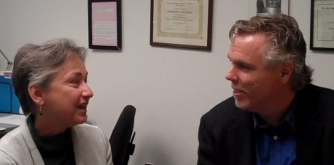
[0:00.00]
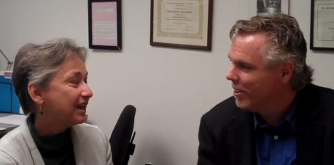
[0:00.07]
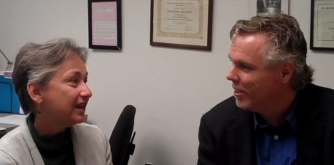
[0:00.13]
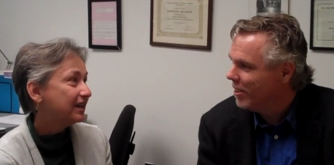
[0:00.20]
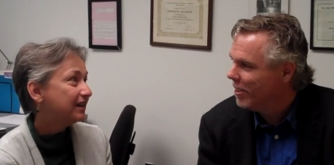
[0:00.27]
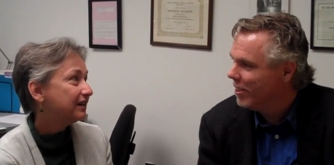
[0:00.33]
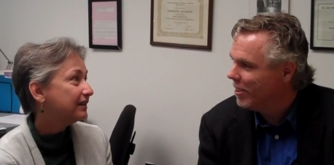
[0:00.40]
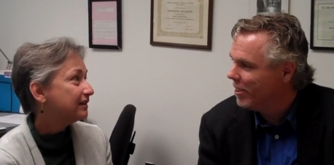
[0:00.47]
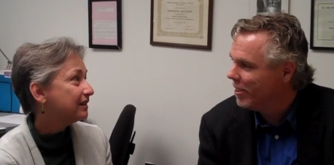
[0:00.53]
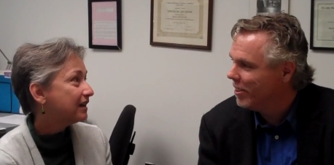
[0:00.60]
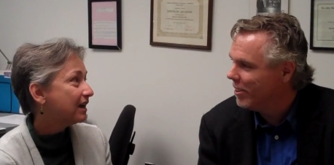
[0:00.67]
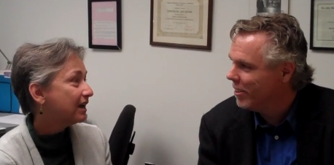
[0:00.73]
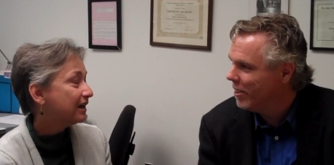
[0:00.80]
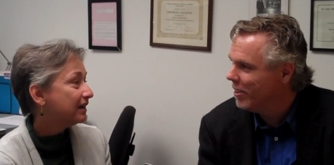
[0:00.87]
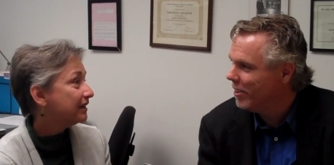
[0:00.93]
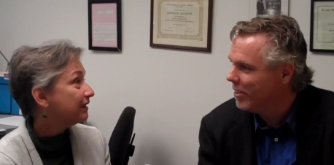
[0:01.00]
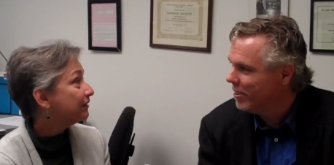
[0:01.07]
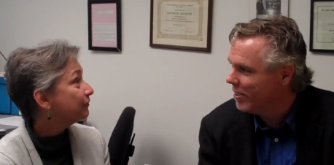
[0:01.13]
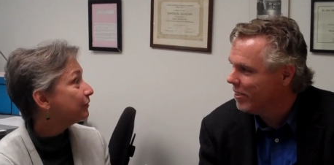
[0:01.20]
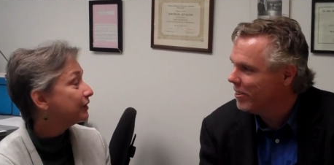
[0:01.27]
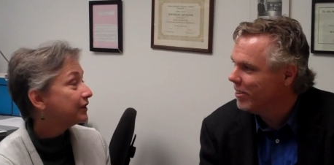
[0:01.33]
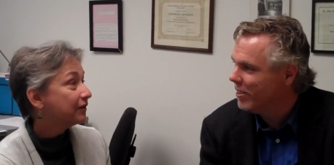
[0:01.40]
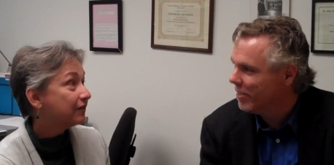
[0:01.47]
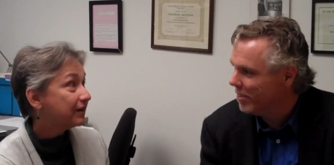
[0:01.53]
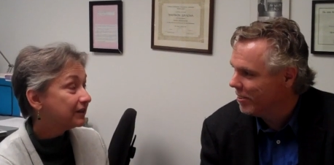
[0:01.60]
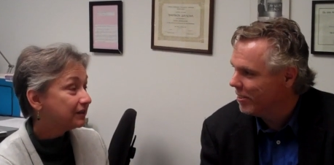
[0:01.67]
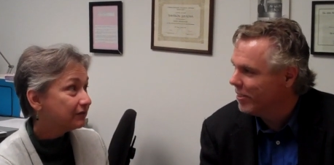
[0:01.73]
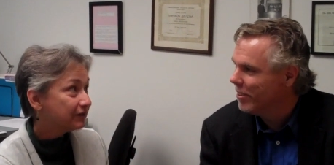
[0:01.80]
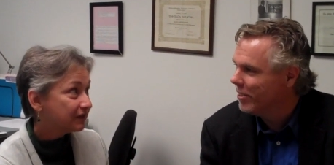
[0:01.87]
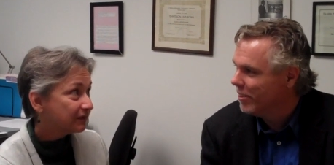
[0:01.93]
Speaker 1: And I would go
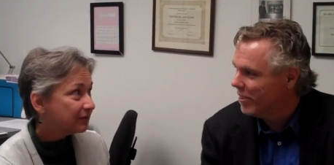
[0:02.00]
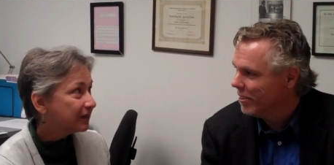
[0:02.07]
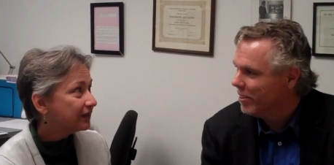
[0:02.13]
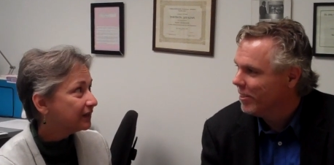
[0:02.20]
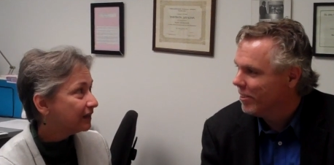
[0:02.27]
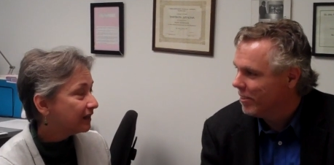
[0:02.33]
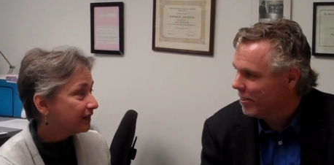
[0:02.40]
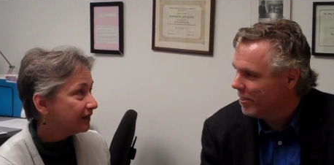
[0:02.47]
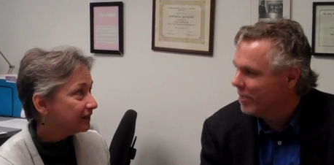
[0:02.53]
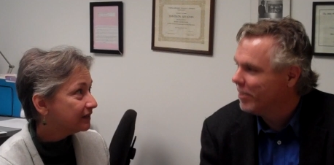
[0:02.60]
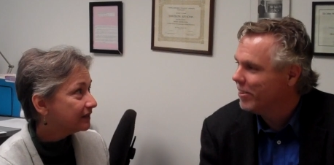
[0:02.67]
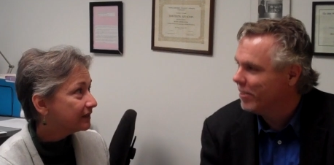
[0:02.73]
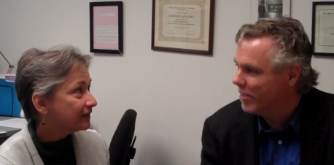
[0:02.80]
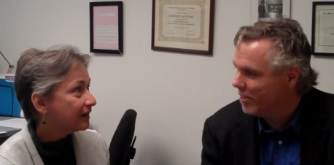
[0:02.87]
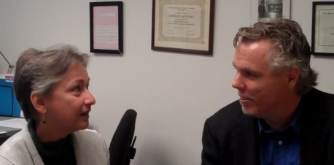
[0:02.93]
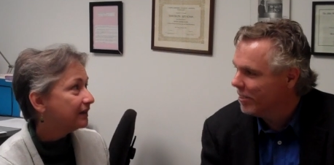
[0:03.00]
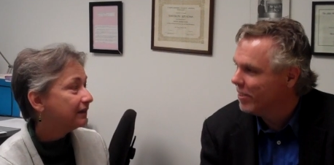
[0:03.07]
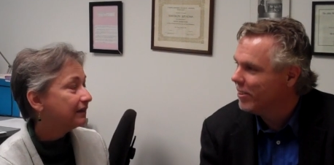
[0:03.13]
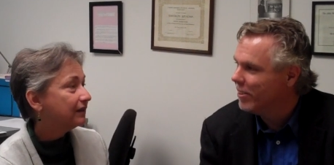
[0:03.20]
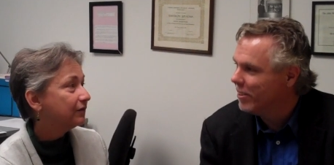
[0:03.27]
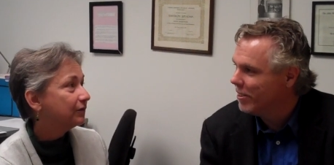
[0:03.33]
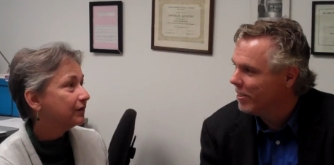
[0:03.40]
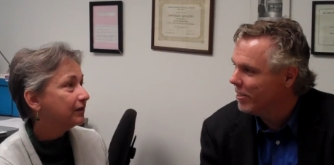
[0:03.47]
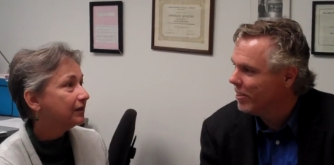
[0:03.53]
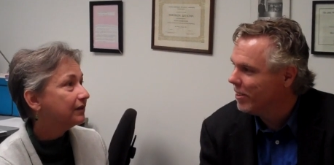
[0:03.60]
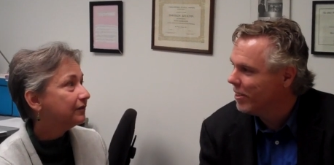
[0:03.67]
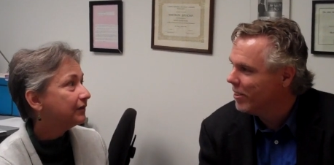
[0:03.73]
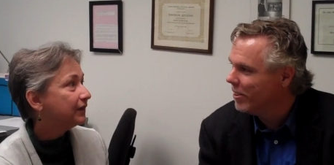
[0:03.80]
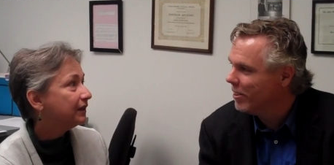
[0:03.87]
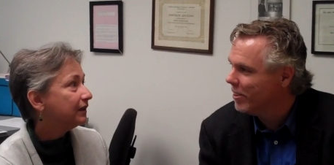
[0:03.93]
out to visit my clients, and they were
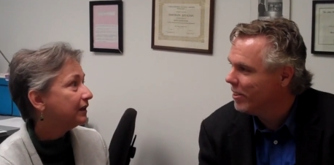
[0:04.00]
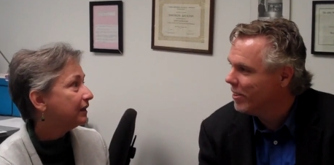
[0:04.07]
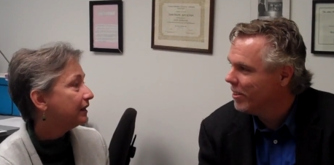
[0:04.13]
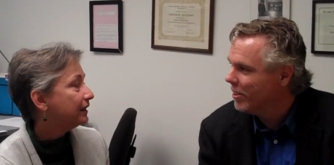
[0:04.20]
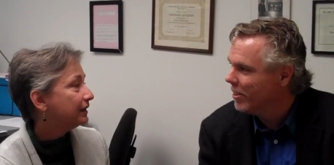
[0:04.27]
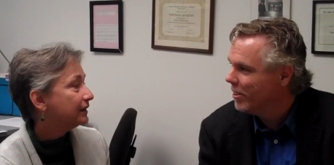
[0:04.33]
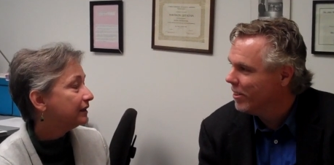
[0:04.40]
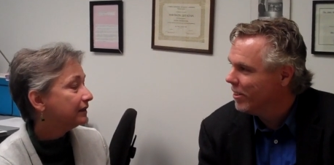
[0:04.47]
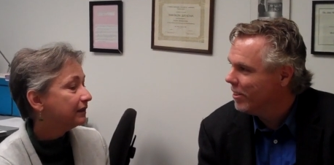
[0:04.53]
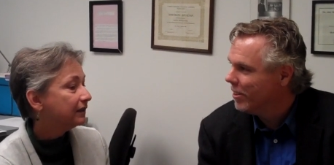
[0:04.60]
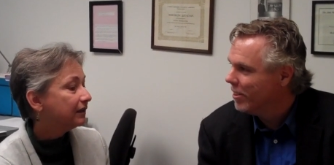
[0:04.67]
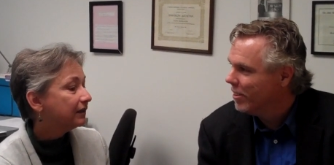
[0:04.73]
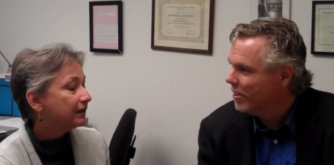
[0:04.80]
living in